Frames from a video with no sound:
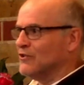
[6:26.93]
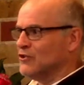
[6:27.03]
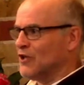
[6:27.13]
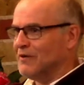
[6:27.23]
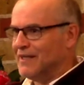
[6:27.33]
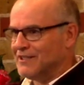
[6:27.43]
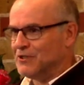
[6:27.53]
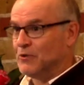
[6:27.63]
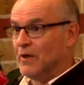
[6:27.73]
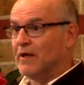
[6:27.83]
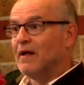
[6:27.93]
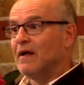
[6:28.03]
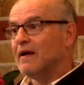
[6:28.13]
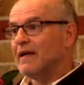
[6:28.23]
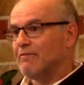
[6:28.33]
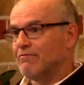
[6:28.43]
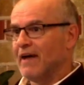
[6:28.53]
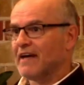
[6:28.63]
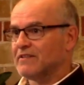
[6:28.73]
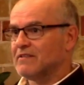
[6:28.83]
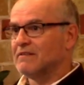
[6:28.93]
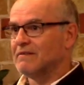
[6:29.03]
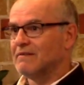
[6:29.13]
Just go and listen to it. In effect,